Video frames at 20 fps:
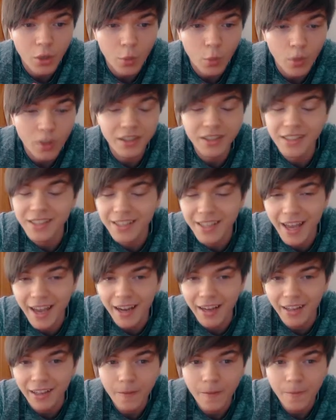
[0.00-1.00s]
which is
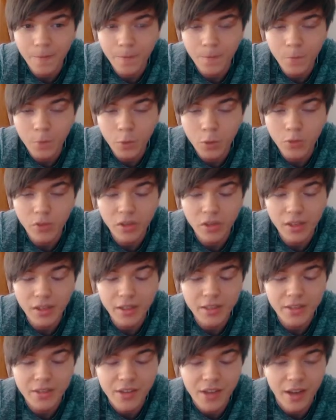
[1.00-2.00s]
insane, which really
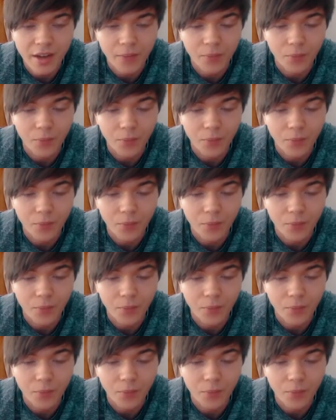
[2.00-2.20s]
is insane.